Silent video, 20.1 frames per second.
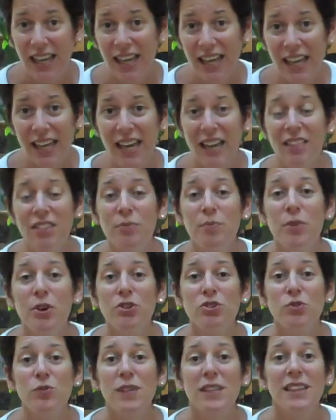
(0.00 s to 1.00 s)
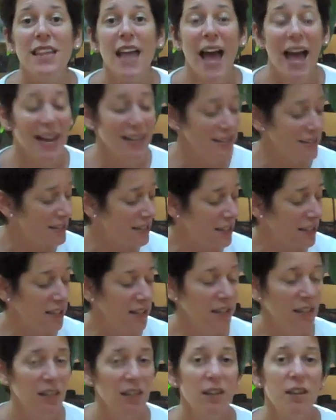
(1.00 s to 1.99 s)
in the most relaxing
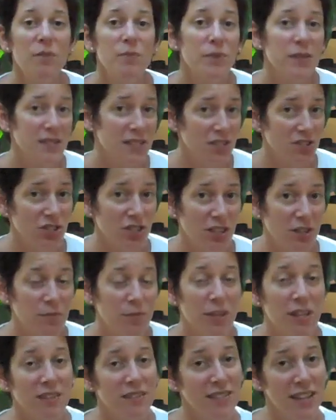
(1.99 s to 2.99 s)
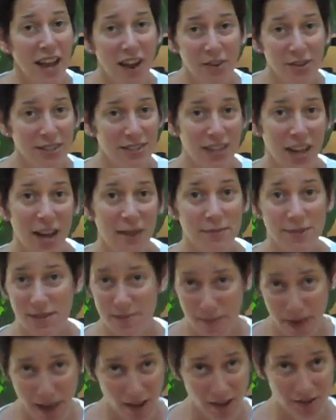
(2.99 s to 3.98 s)
position, because now it's time to
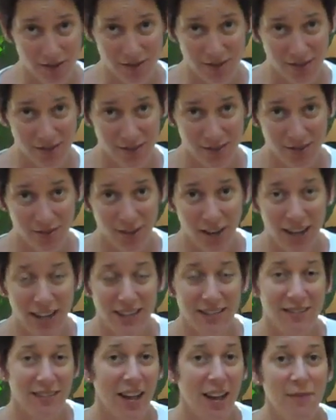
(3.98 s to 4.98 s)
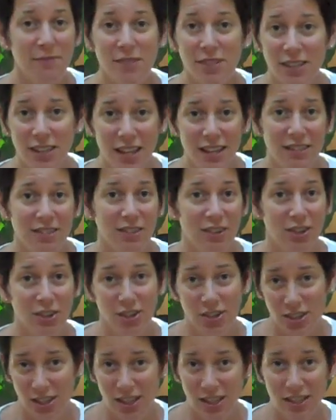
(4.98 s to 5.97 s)
melt, right? It's time to let the
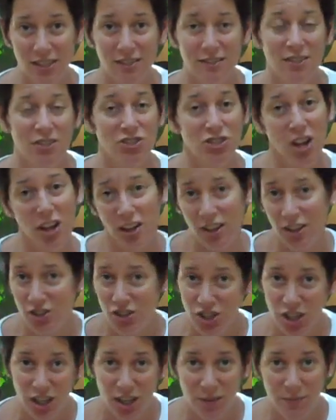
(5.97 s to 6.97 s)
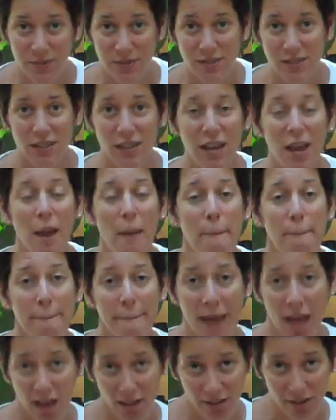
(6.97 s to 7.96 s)
cookies, the chocolate chips,
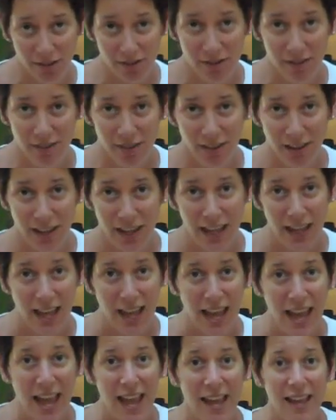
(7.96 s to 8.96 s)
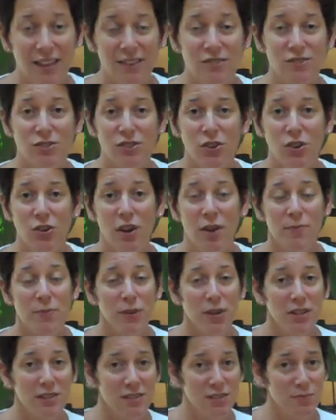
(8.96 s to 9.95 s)
melt. And so I put
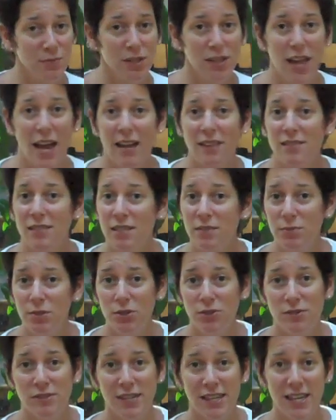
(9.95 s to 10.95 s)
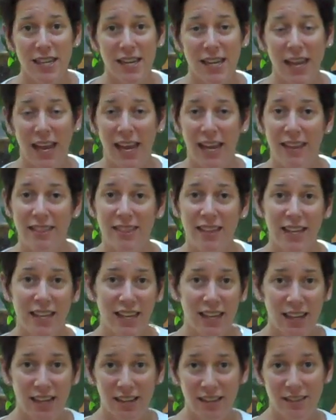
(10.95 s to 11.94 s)
on some relaxing music, and the
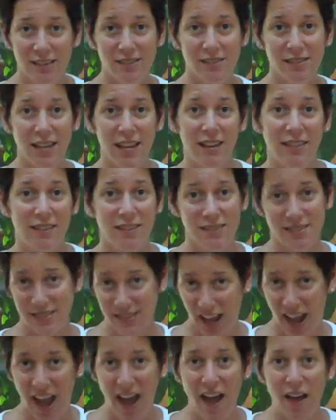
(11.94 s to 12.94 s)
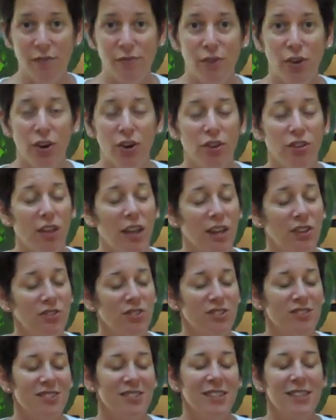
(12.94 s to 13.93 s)
kids and the staff are
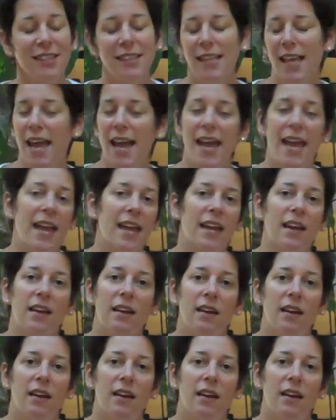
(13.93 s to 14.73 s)
just laying.